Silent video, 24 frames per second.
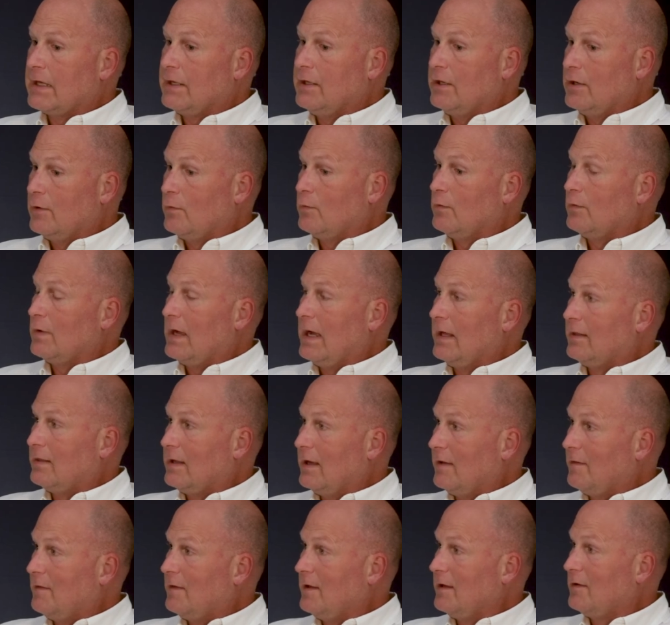You know, I
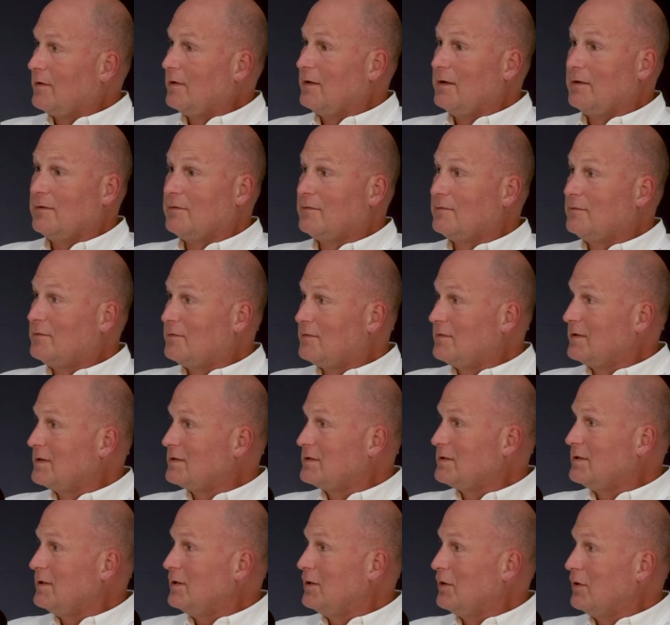think in
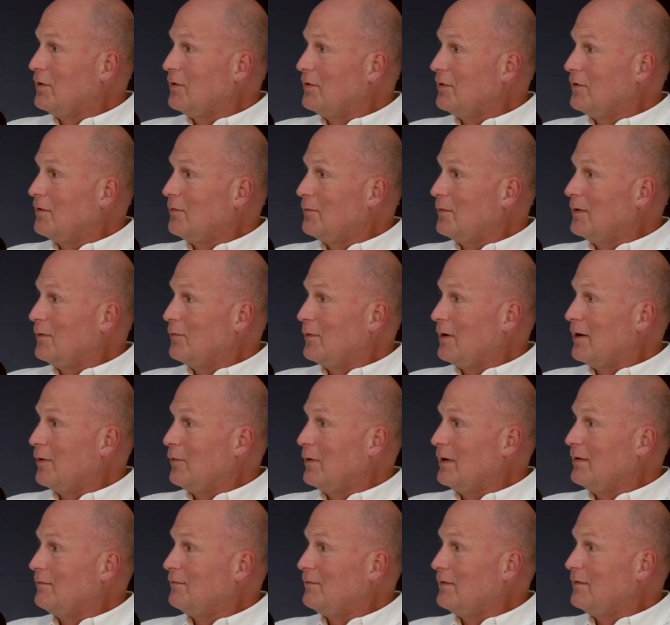60 or what are
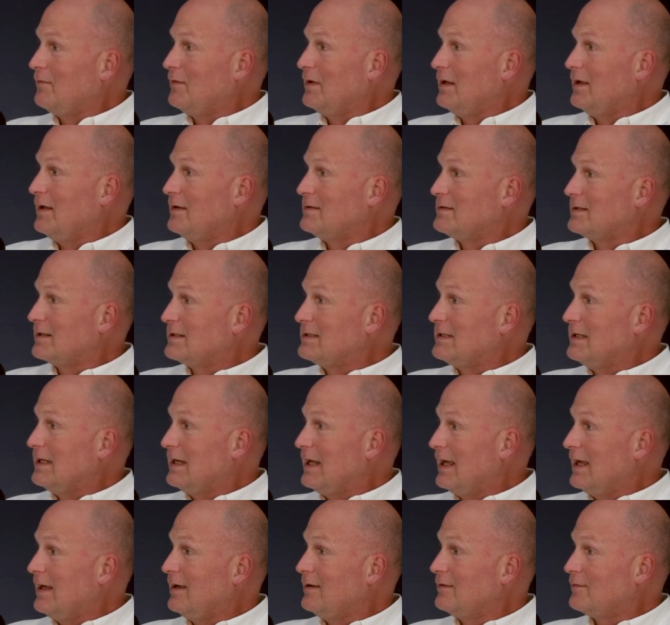we, 50, 60
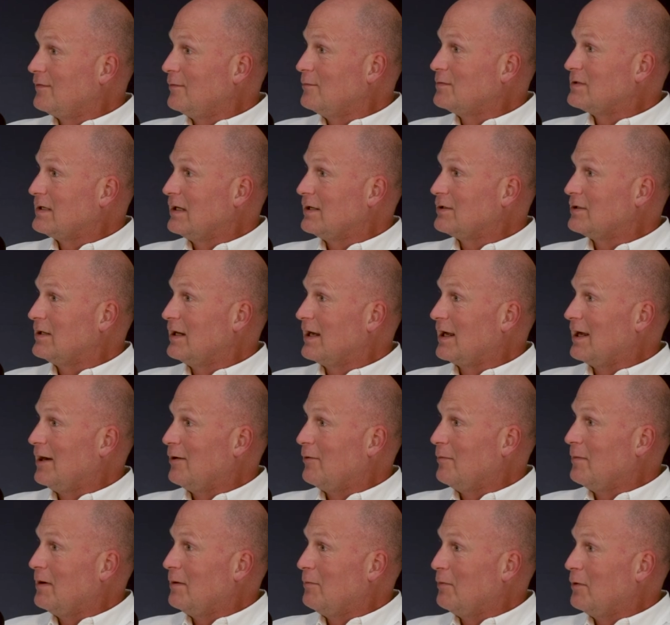days from session, I
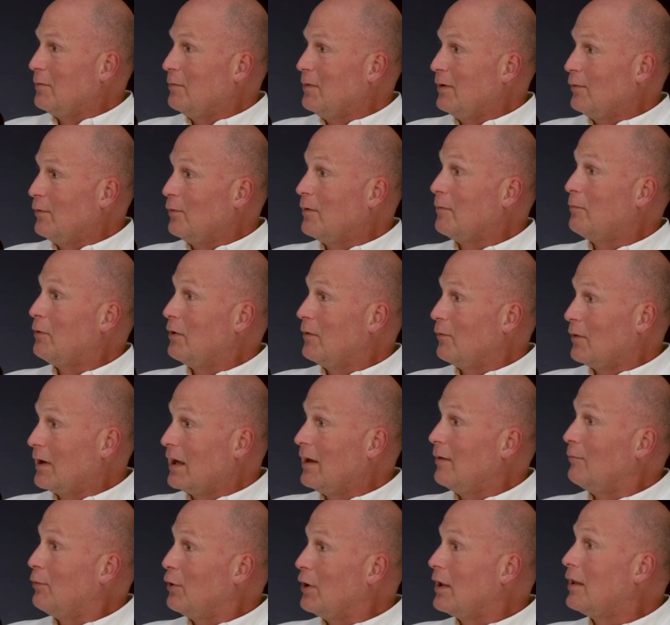can't remember, but we're
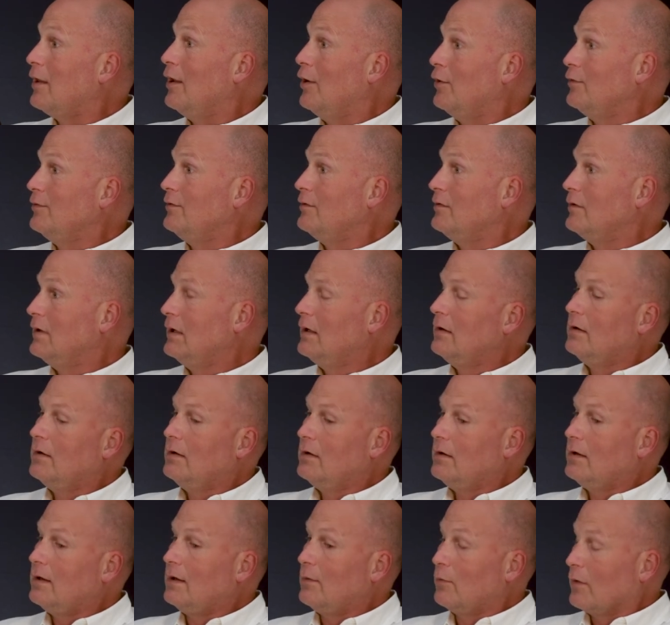getting pretty close.
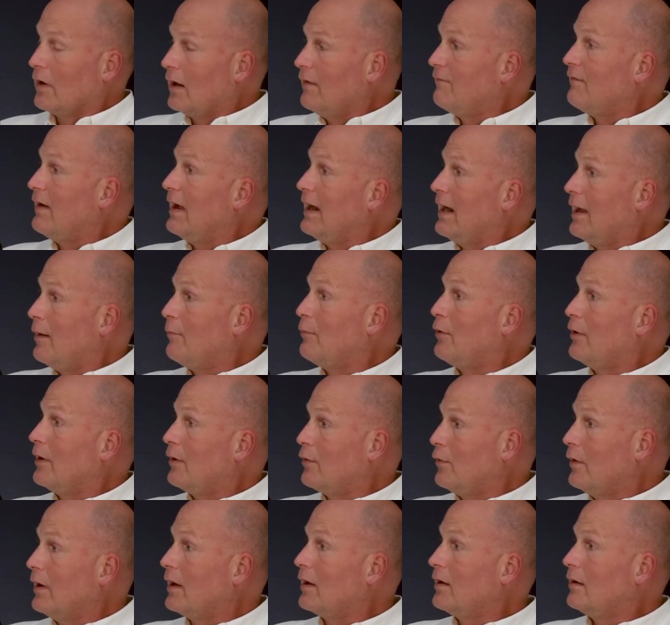Mm-hmm. And we're going to find out pretty
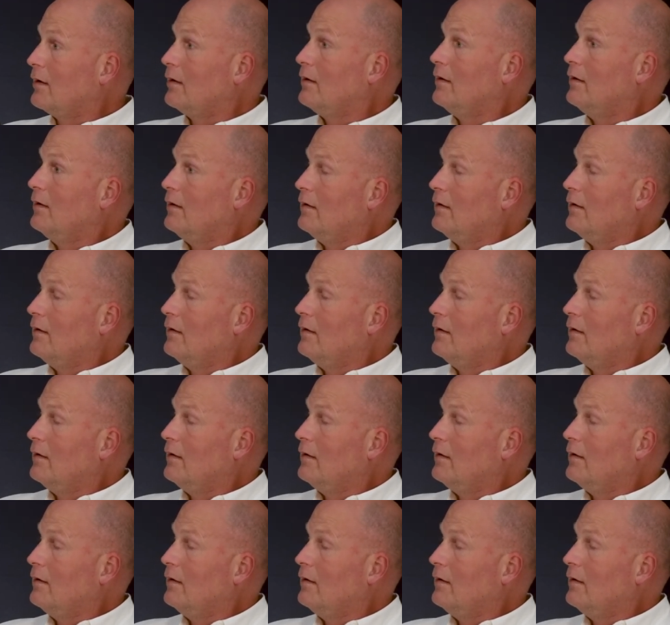quick.